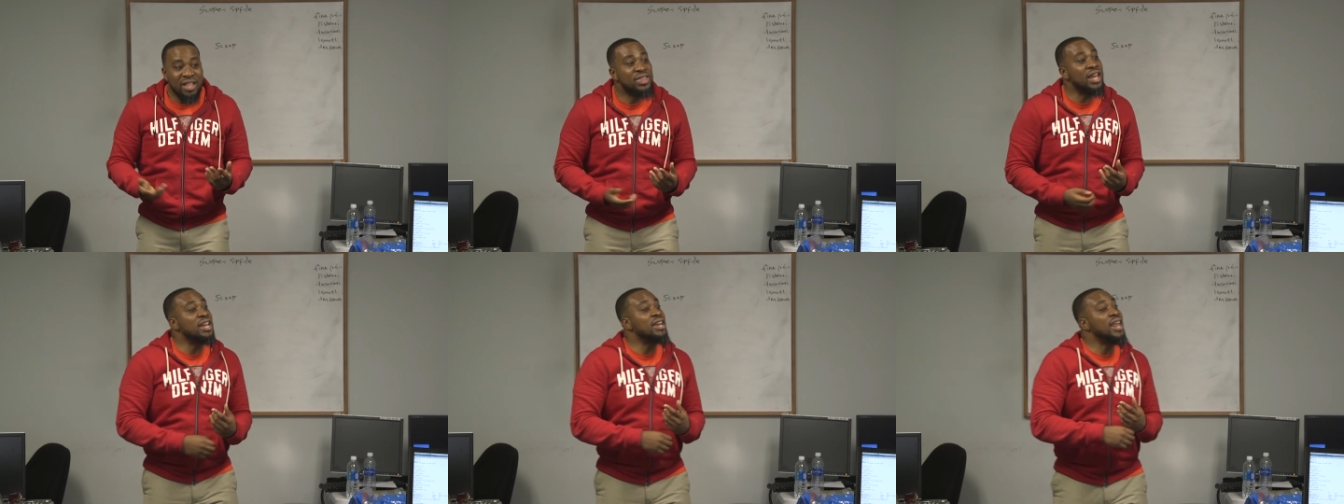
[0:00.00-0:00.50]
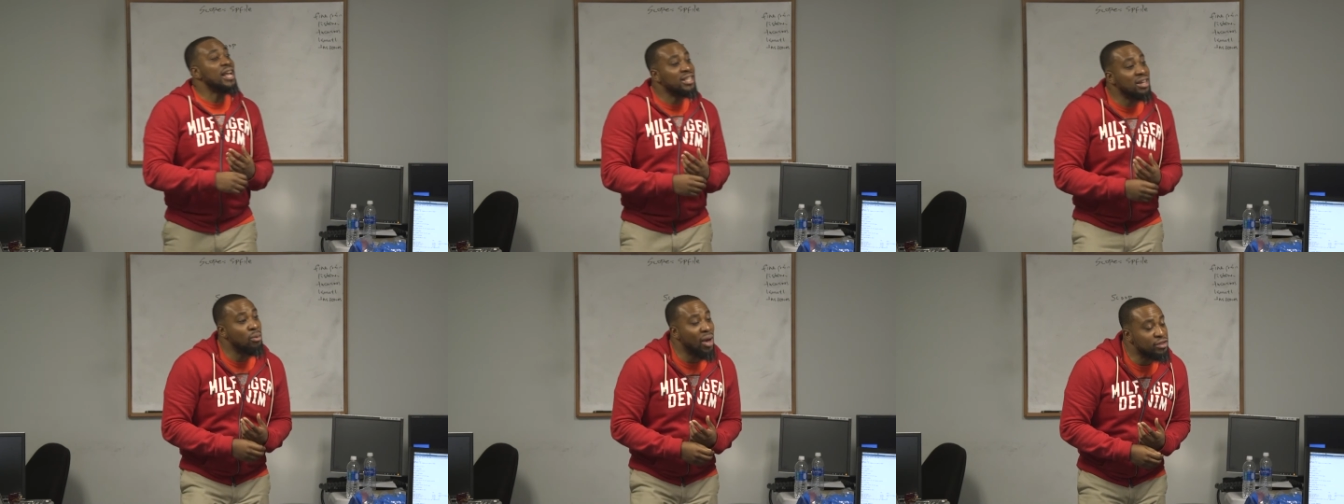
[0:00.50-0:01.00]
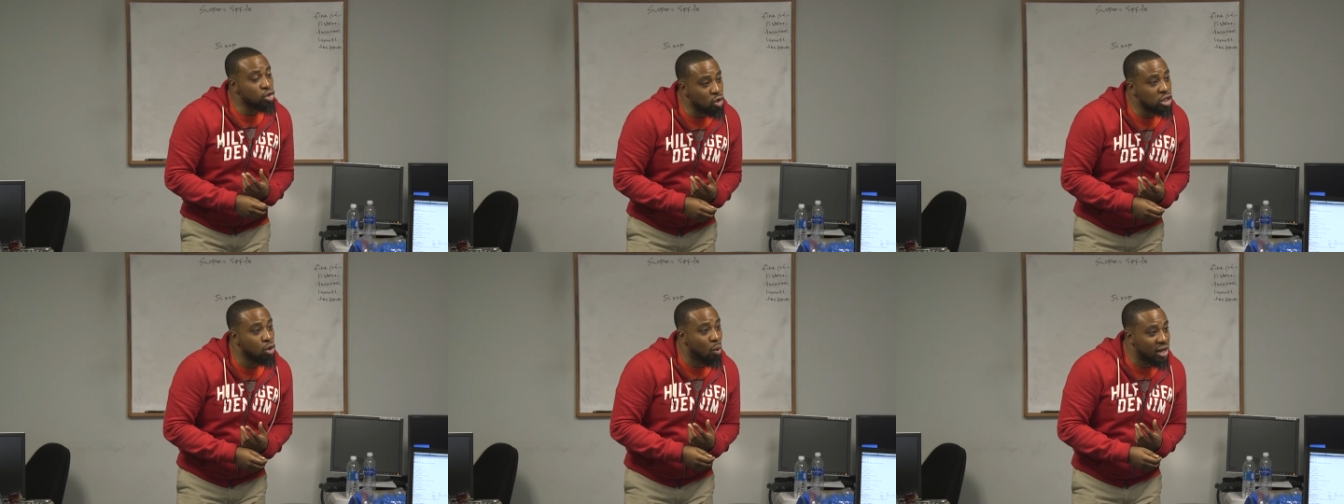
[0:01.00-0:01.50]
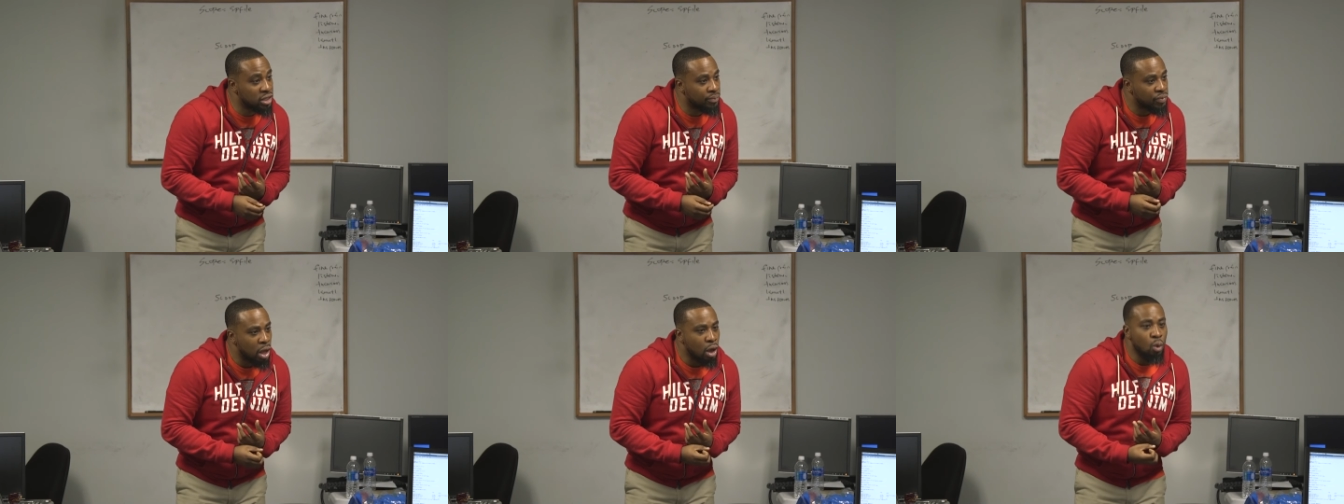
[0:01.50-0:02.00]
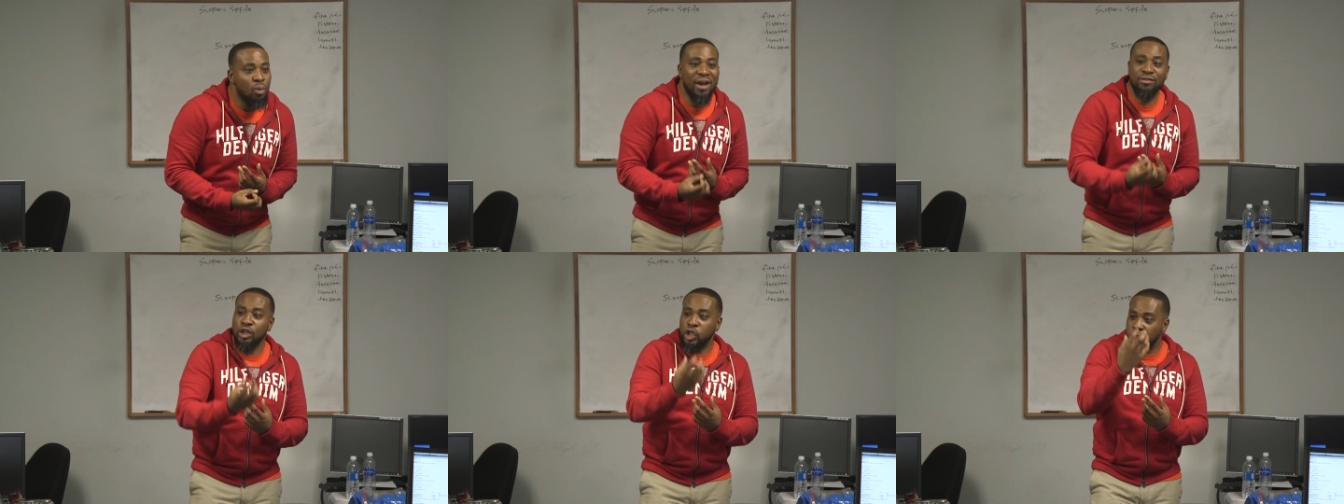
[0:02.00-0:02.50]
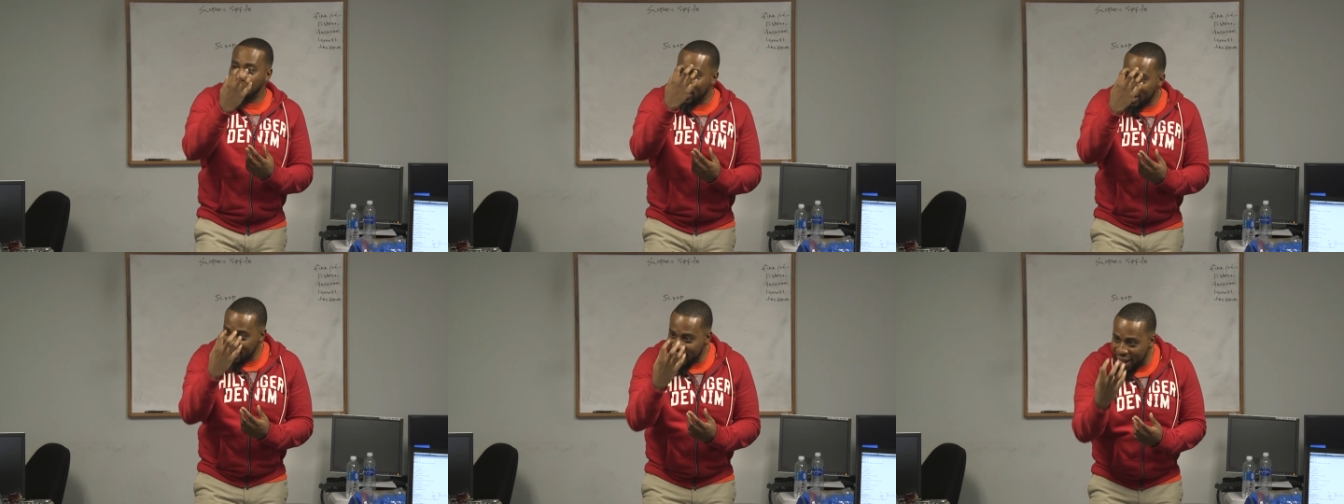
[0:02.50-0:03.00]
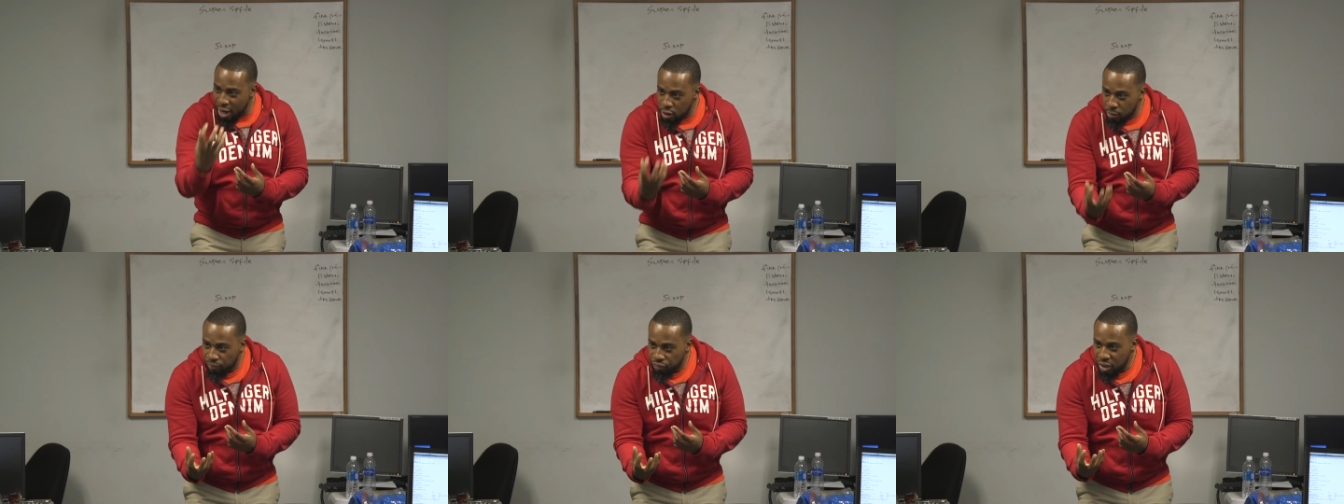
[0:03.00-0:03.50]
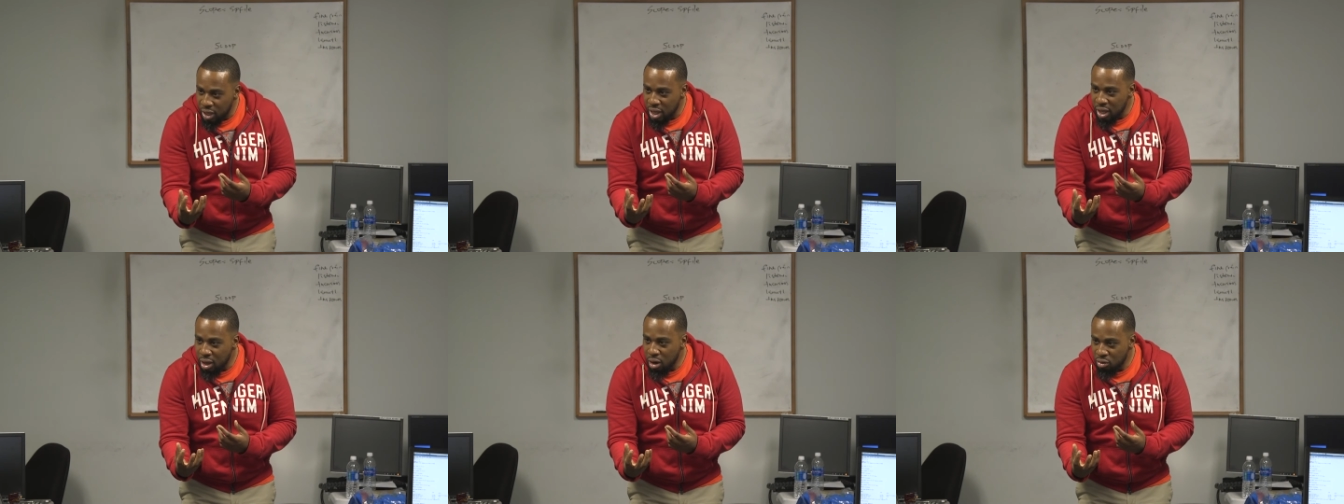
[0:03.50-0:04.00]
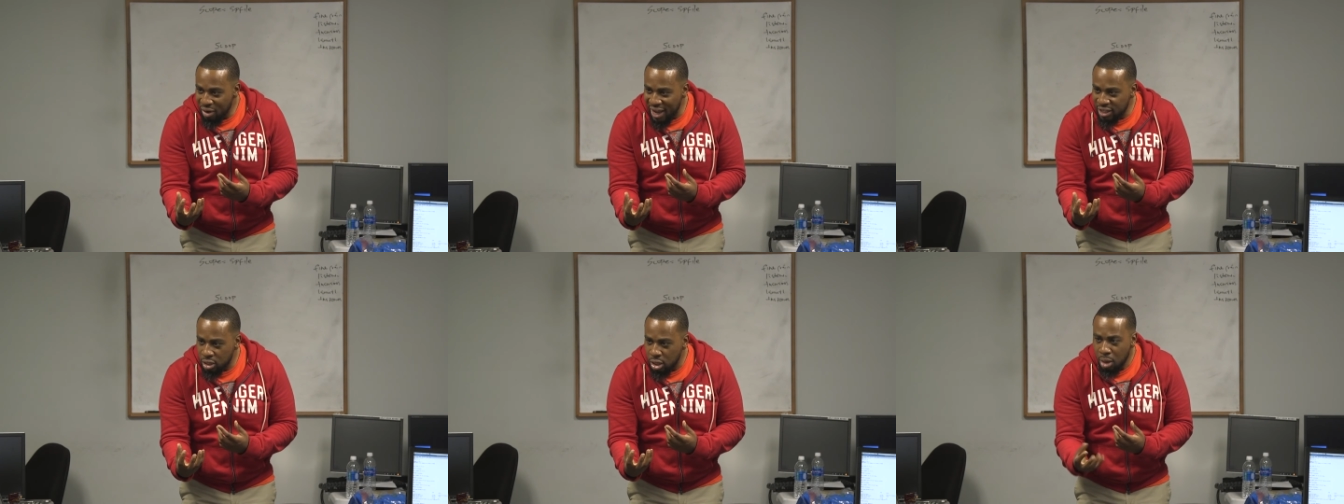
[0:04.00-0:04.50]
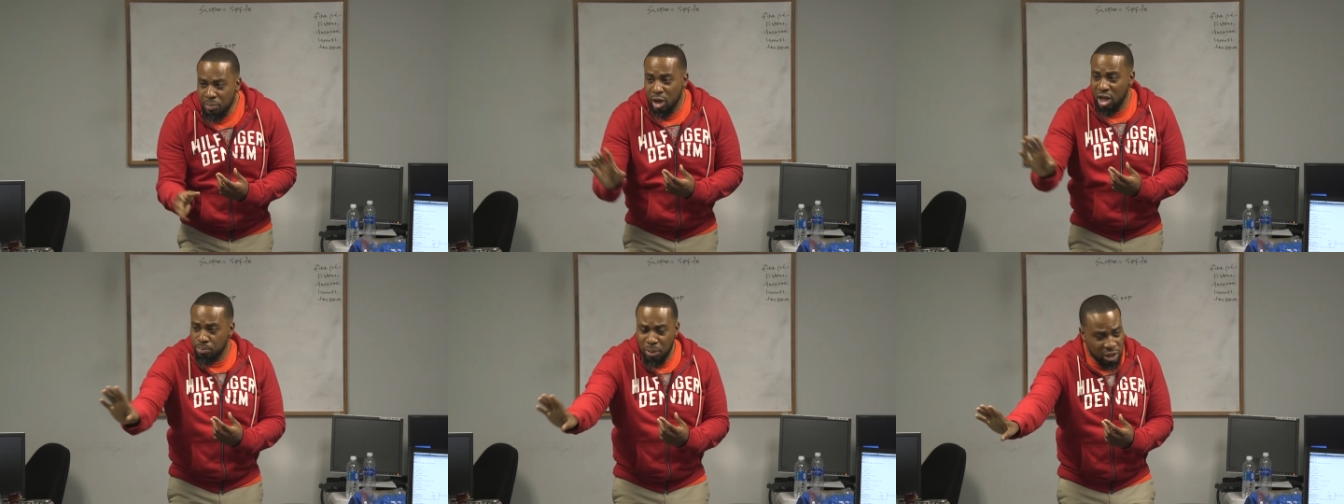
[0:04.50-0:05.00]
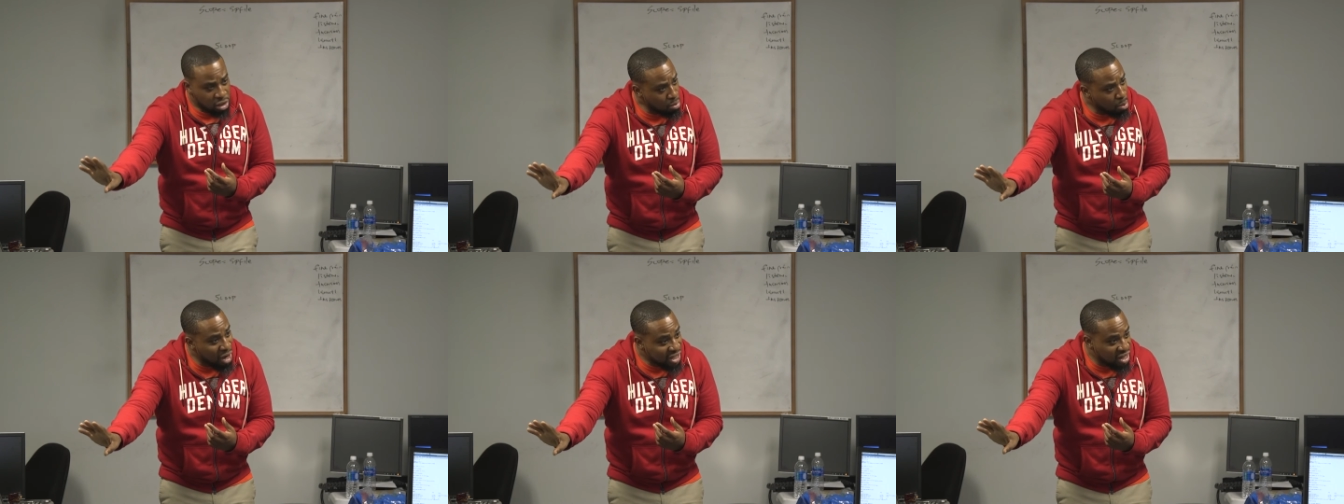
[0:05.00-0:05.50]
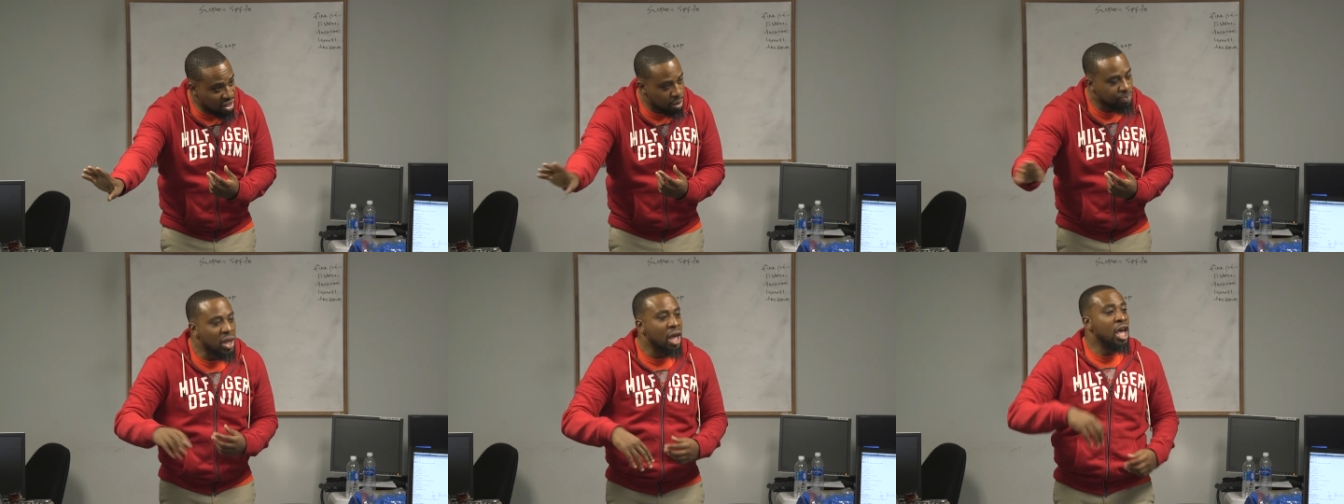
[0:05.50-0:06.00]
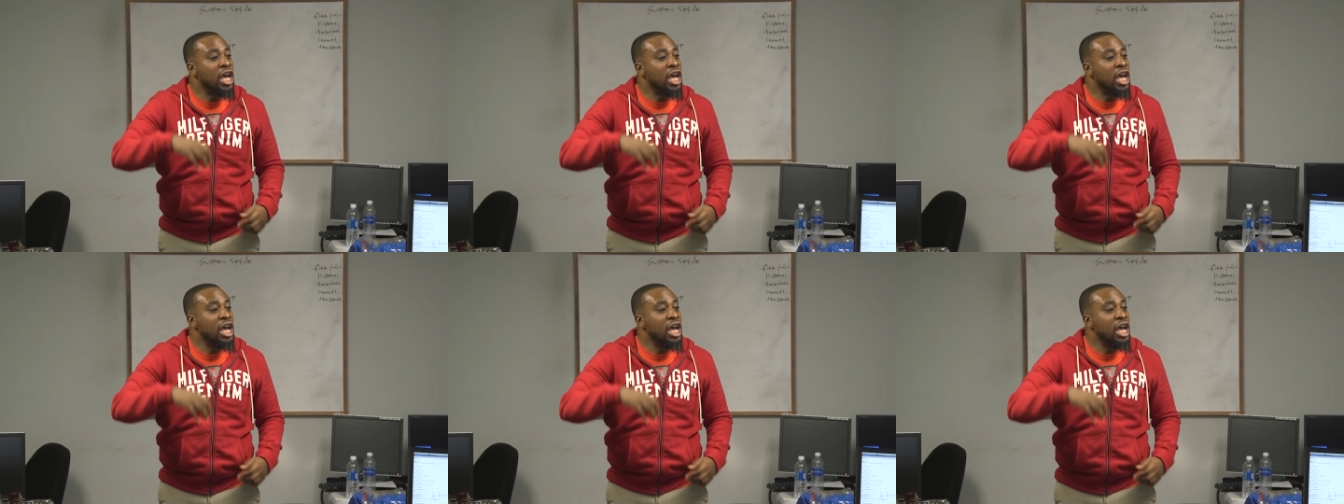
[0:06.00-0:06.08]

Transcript: Then the next thing that we have to do is do what? We have to shut it down, right? Because what is?